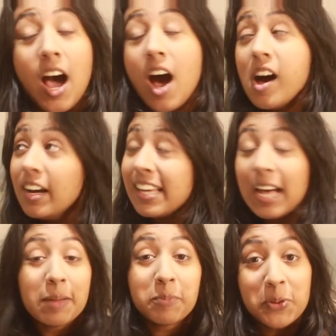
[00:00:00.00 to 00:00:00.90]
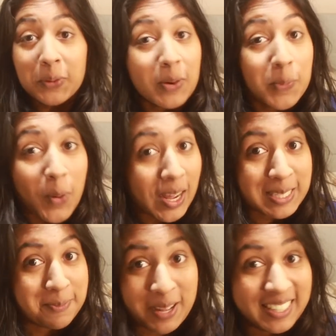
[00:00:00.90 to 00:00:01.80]
I am not a
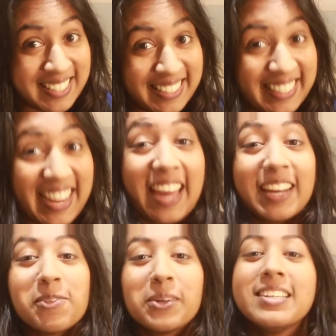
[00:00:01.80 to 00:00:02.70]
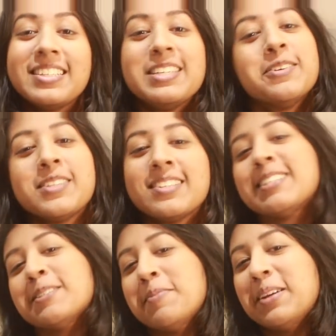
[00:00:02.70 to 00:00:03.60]
wise person, and I wanted to use this
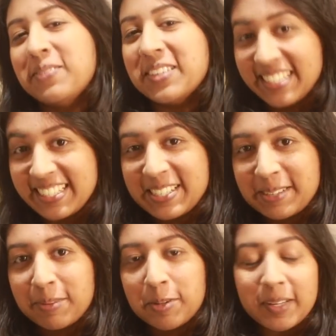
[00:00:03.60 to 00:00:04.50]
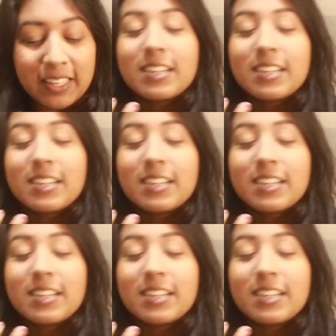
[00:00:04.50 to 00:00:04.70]
as a bit of a teaching moment.